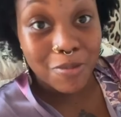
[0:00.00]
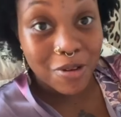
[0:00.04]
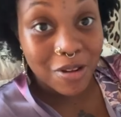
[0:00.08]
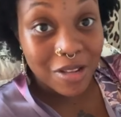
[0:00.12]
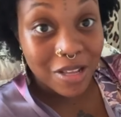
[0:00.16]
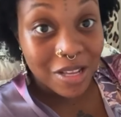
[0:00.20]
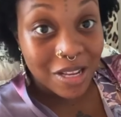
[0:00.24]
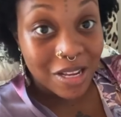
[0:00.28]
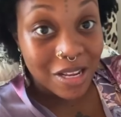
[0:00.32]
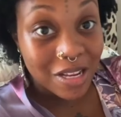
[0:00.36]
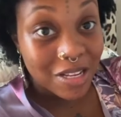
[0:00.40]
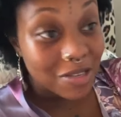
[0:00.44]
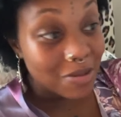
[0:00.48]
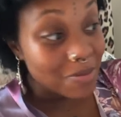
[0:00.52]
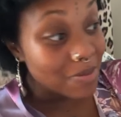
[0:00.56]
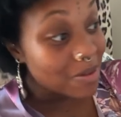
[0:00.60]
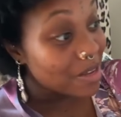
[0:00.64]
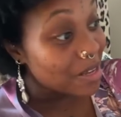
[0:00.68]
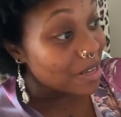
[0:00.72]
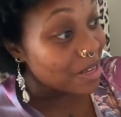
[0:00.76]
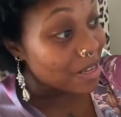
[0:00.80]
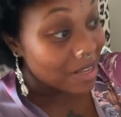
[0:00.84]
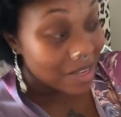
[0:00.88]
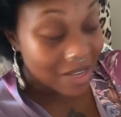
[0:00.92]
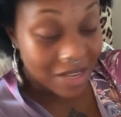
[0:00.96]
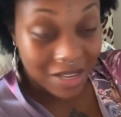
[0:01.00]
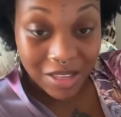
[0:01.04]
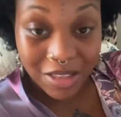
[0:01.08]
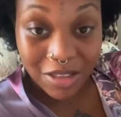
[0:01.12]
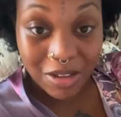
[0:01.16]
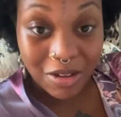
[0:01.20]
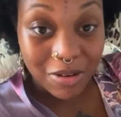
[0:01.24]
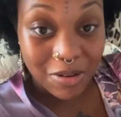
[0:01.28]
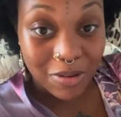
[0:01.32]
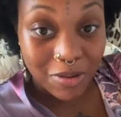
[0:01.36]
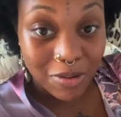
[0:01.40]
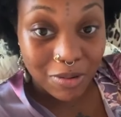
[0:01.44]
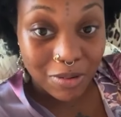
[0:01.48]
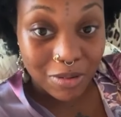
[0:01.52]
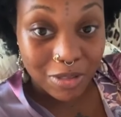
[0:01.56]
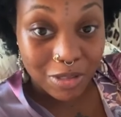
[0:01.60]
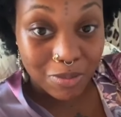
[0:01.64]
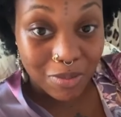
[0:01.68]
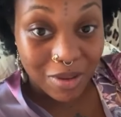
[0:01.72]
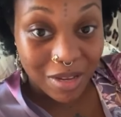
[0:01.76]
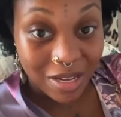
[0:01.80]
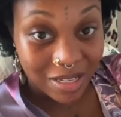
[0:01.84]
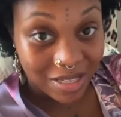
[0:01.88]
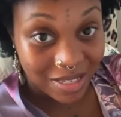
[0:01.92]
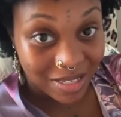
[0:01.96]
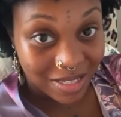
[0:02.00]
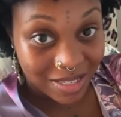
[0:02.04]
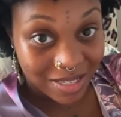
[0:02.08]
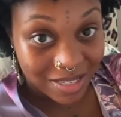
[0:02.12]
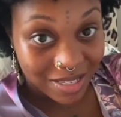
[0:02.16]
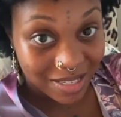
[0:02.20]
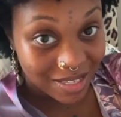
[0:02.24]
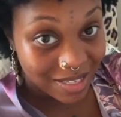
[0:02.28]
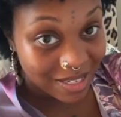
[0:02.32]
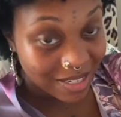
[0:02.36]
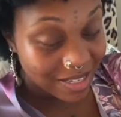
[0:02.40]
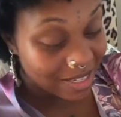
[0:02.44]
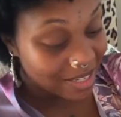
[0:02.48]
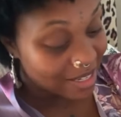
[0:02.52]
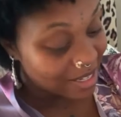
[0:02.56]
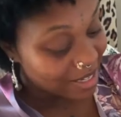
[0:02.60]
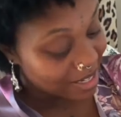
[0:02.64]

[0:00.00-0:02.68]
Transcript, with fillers: them where they need to be in their own space.